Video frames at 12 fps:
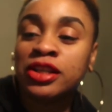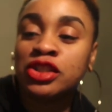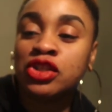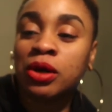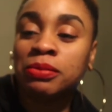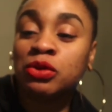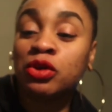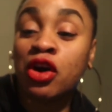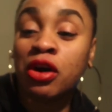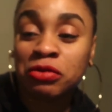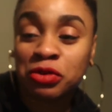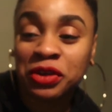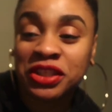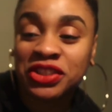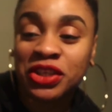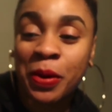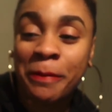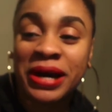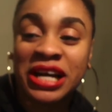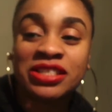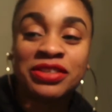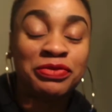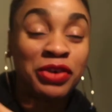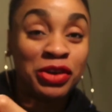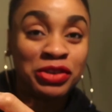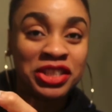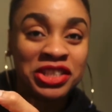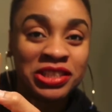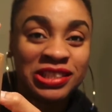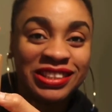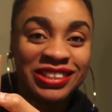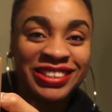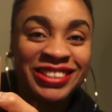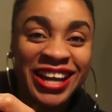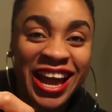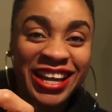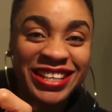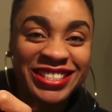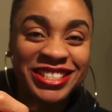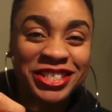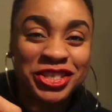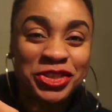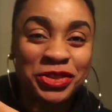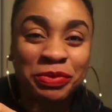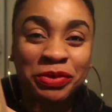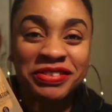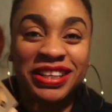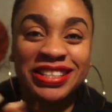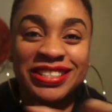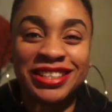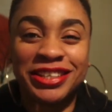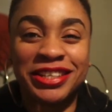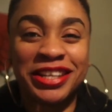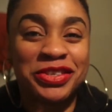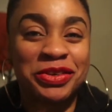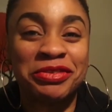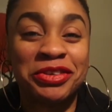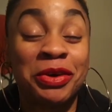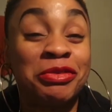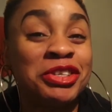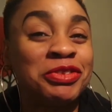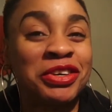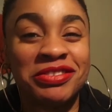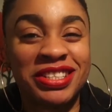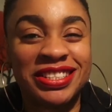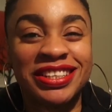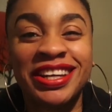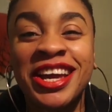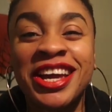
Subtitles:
Double Coverage Matte Foundation. I guess it's a dupe of the Estee Lauder Double Coverage, but obviously